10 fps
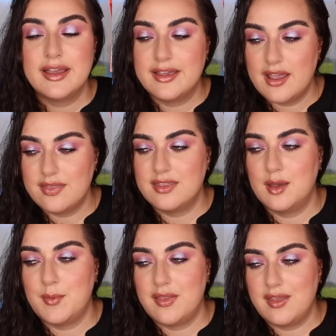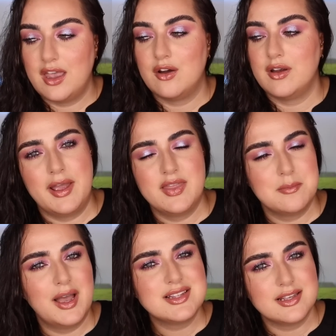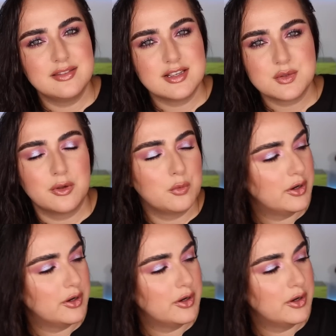get them there and the mattes in this one